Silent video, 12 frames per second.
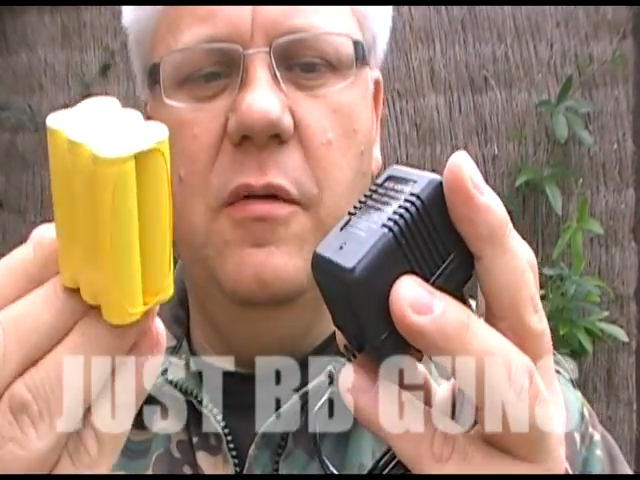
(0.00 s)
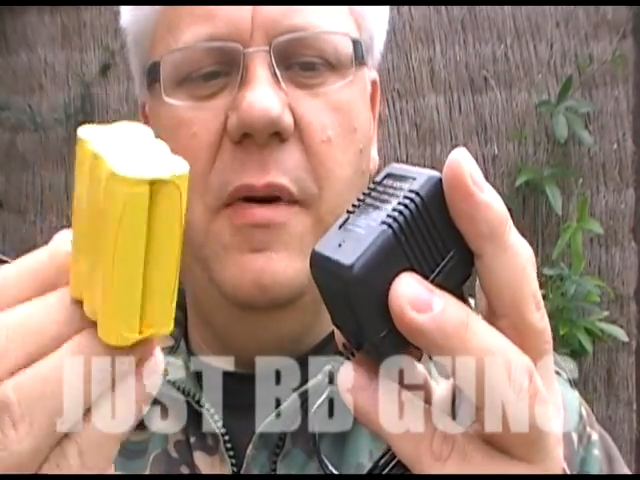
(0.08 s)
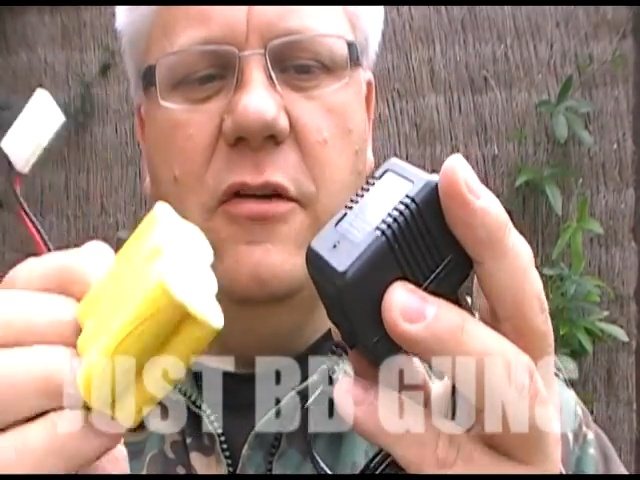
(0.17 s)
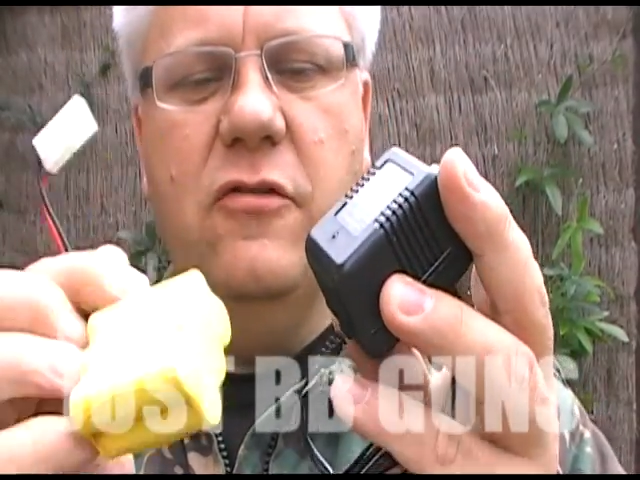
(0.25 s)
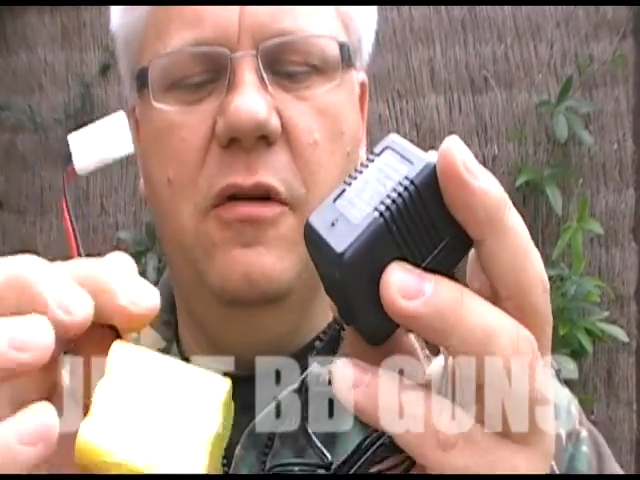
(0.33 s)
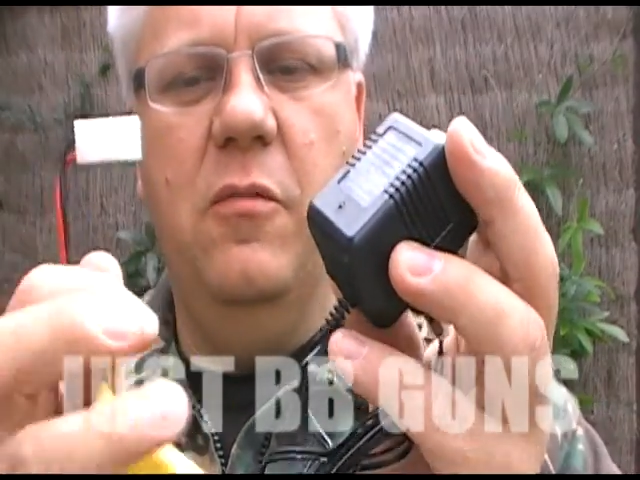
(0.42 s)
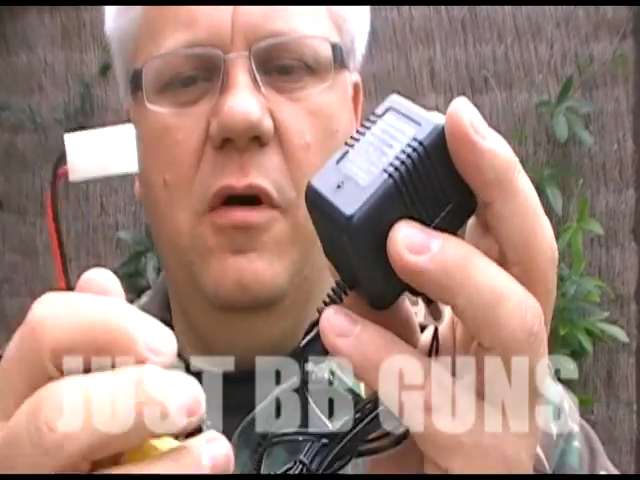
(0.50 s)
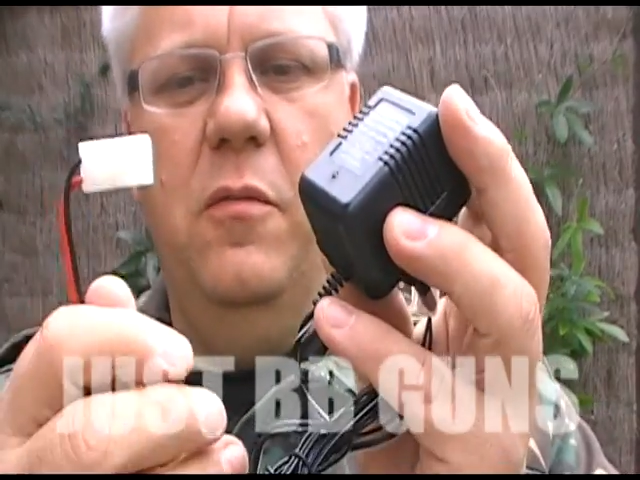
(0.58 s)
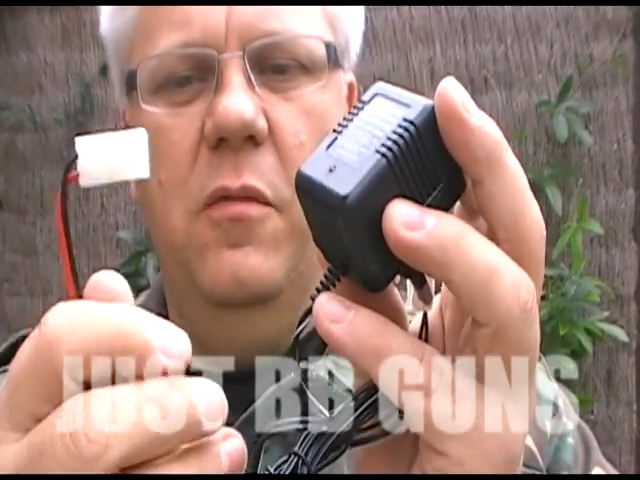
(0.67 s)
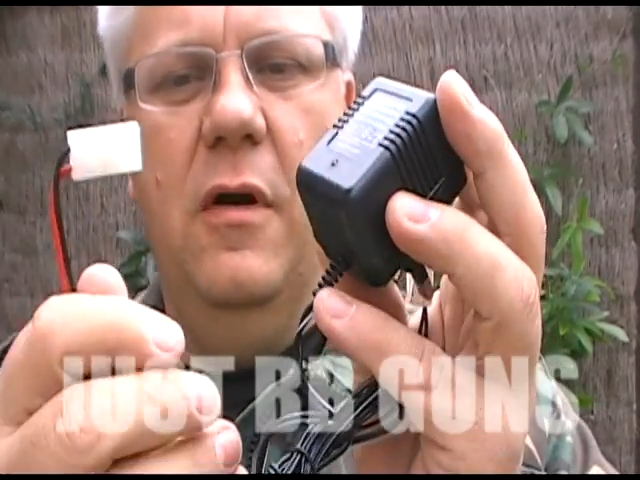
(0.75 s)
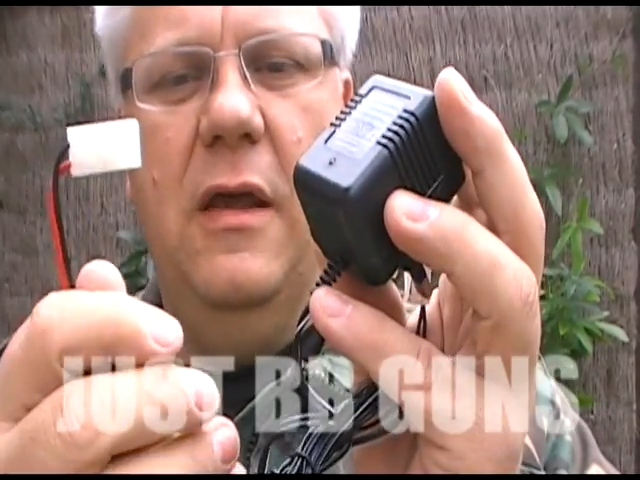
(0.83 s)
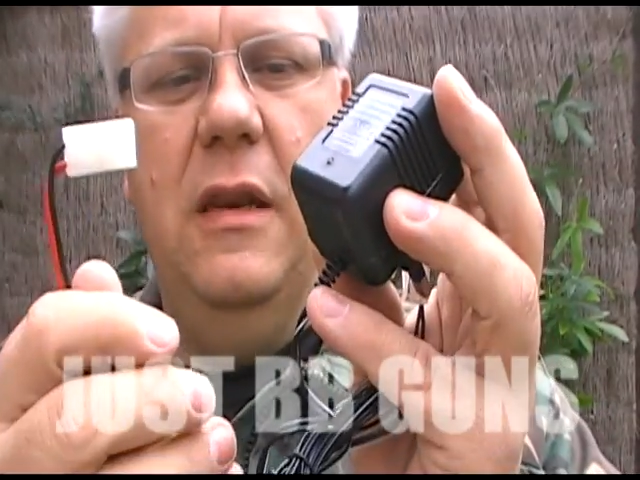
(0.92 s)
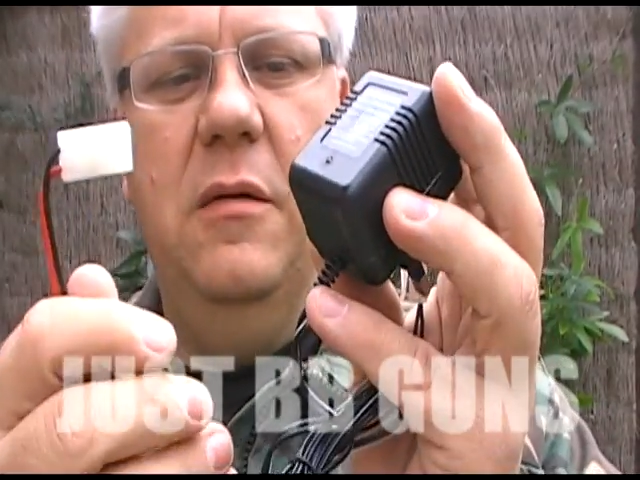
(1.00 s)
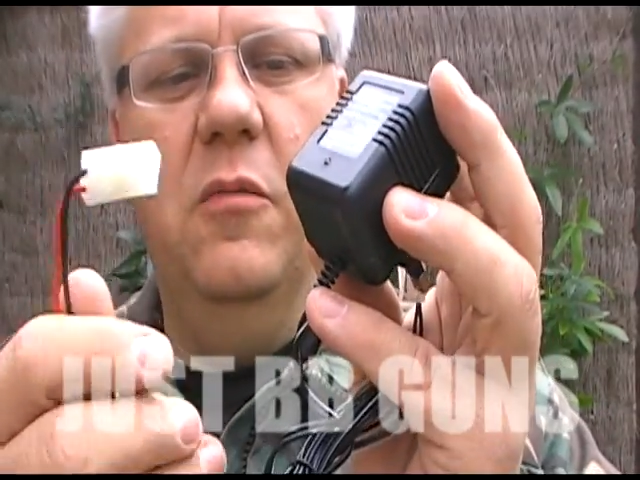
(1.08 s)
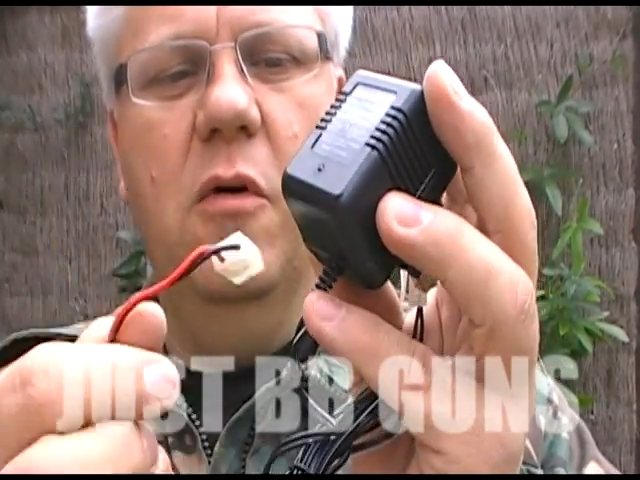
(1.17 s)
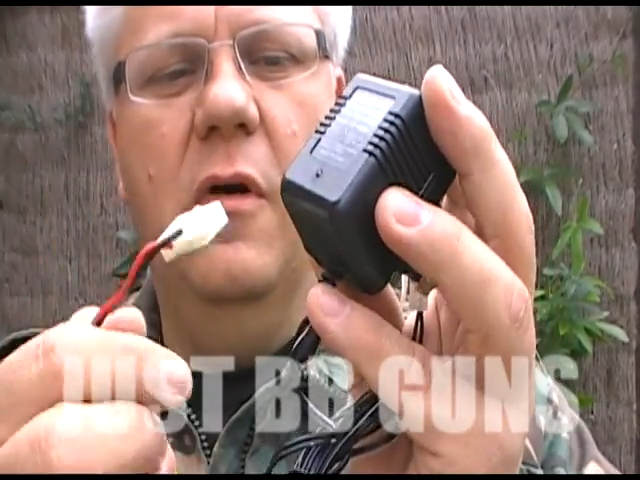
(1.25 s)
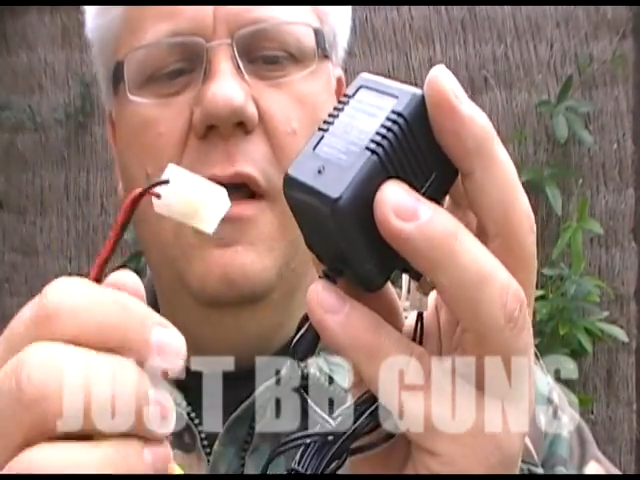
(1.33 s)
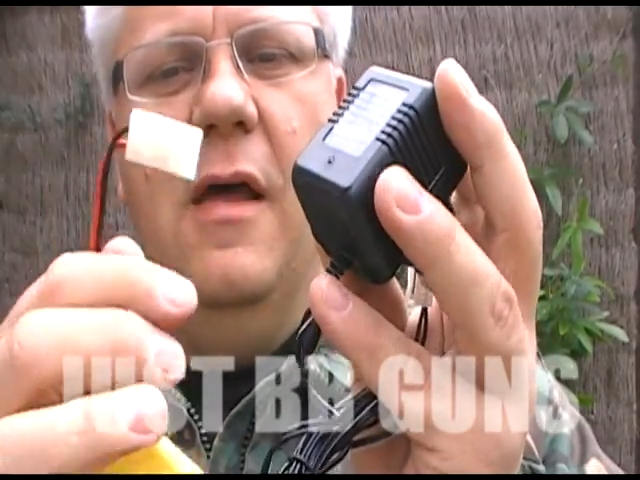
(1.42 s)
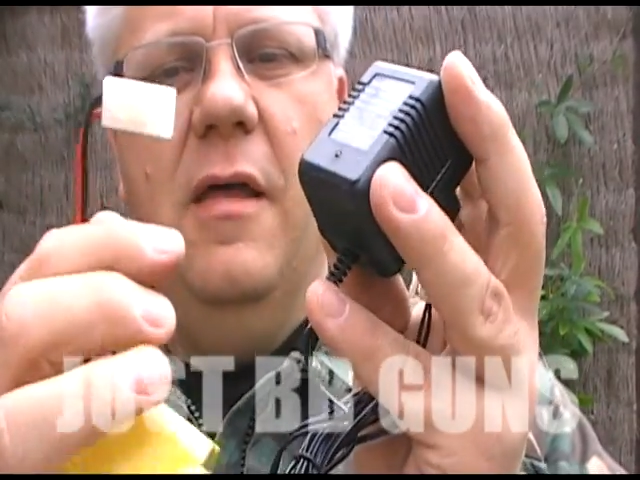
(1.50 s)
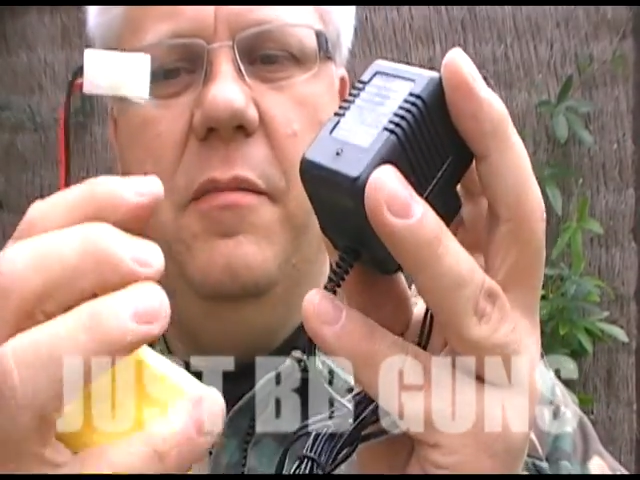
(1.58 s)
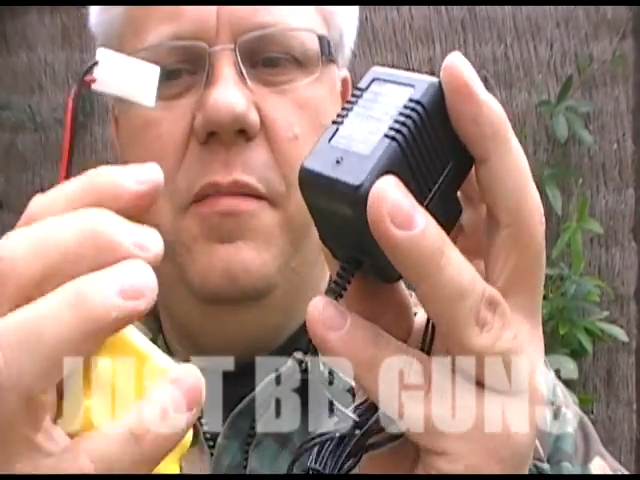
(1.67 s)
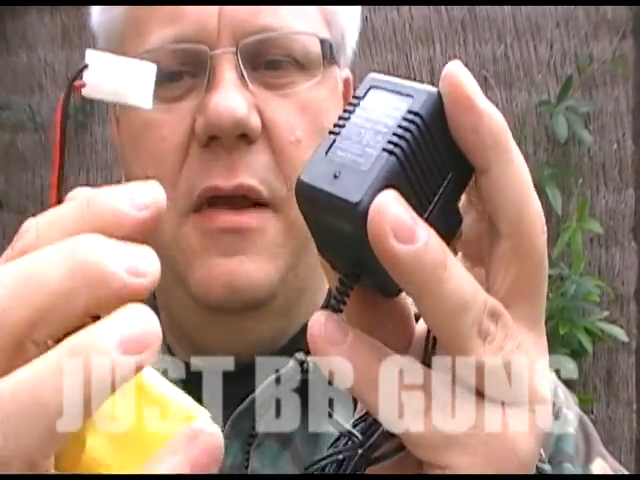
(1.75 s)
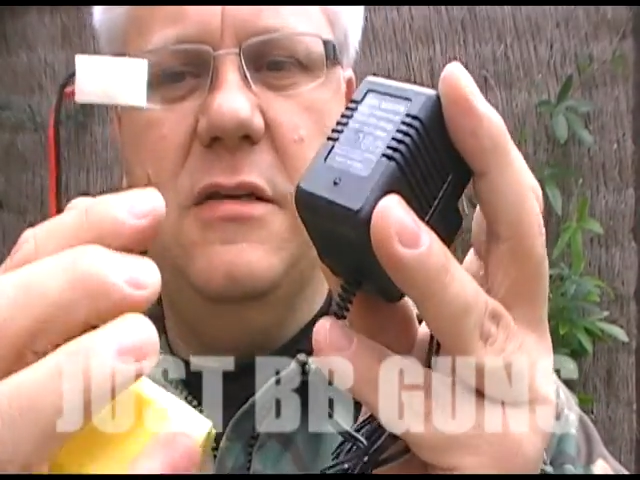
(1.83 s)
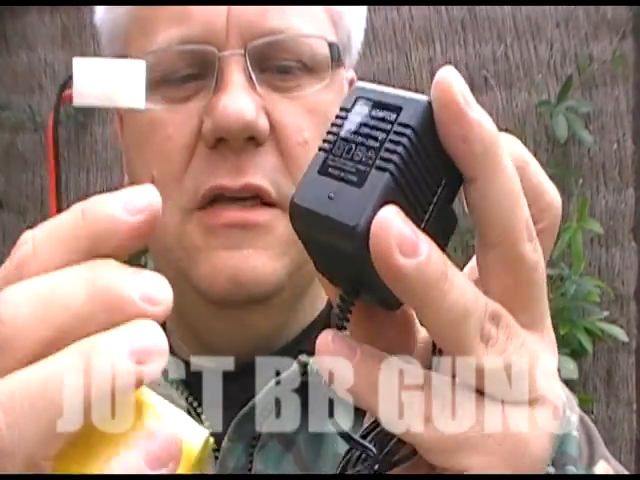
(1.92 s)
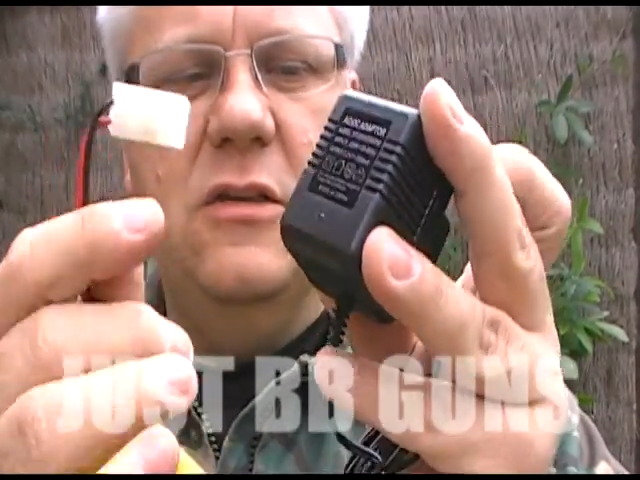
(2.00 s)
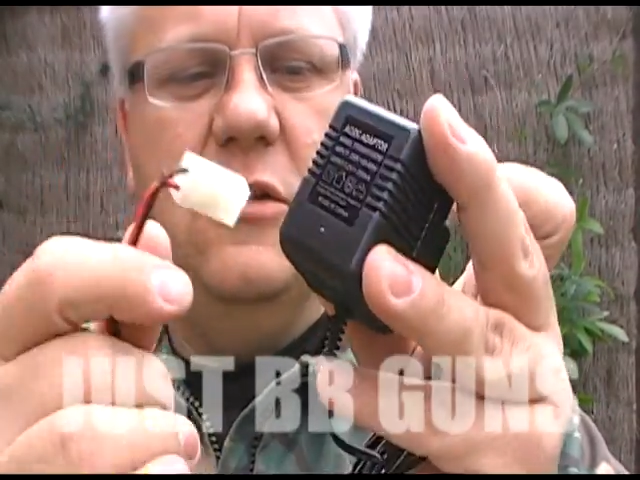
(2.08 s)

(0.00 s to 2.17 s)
battery and it won't work anymore. Best thing